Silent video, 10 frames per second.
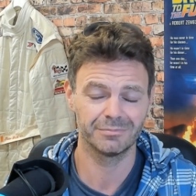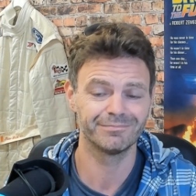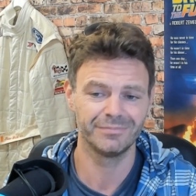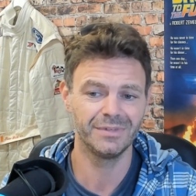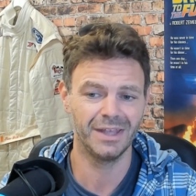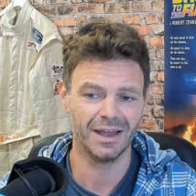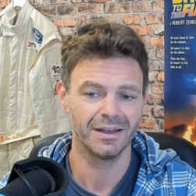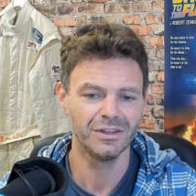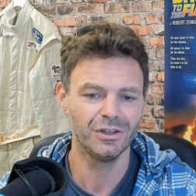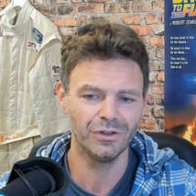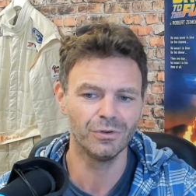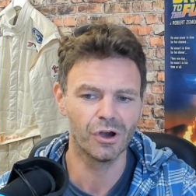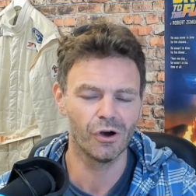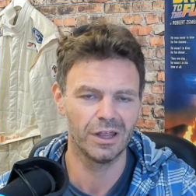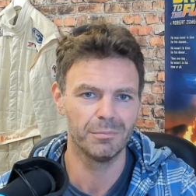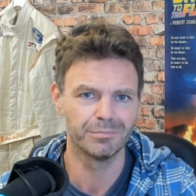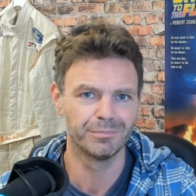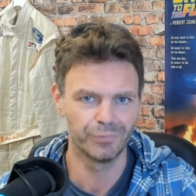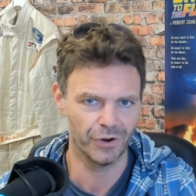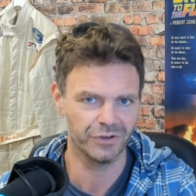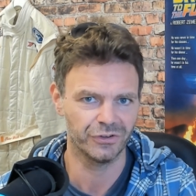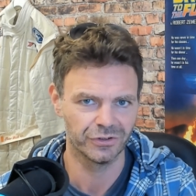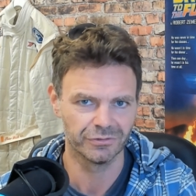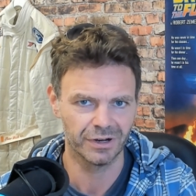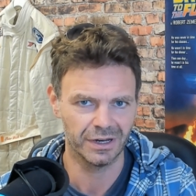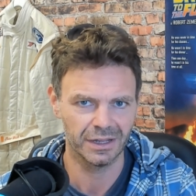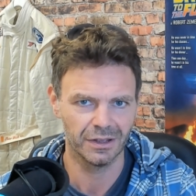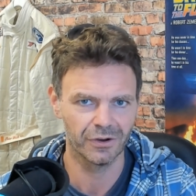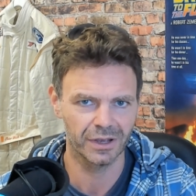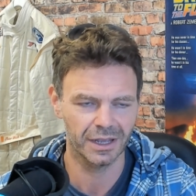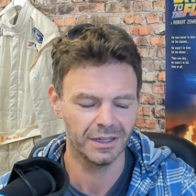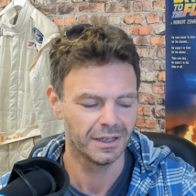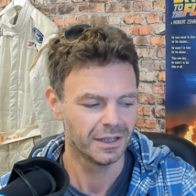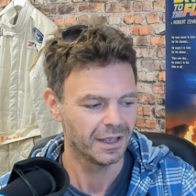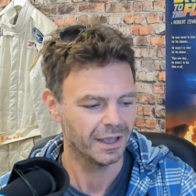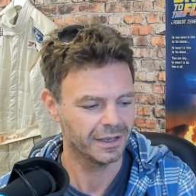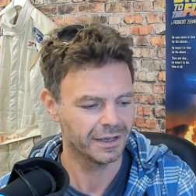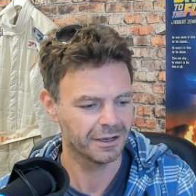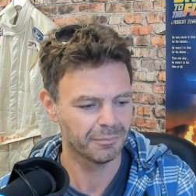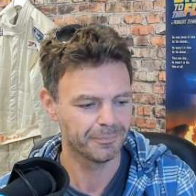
yeah, you'd call him British, really, okay? Um,